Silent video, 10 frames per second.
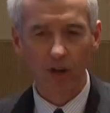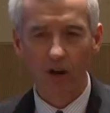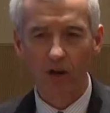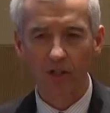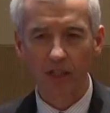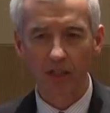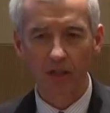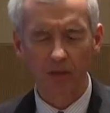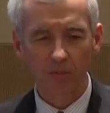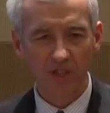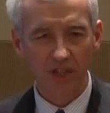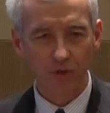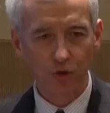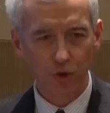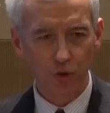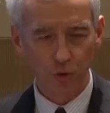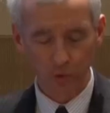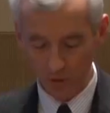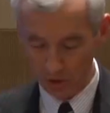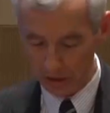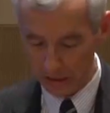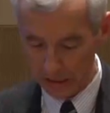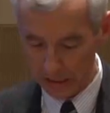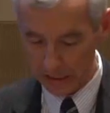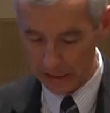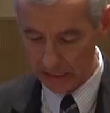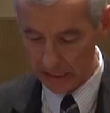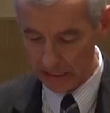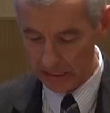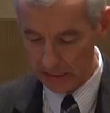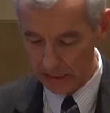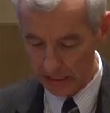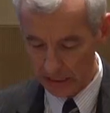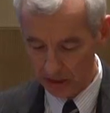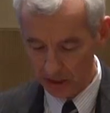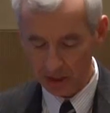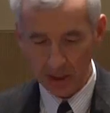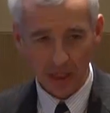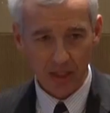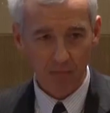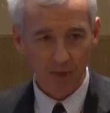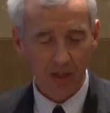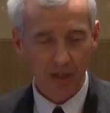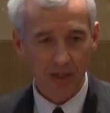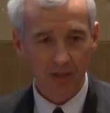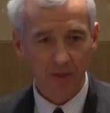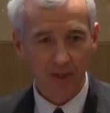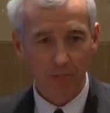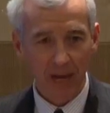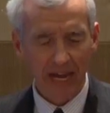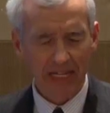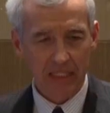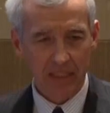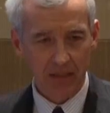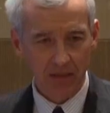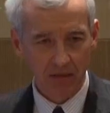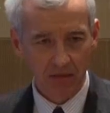it hardly comes as news that just as America has been a magnet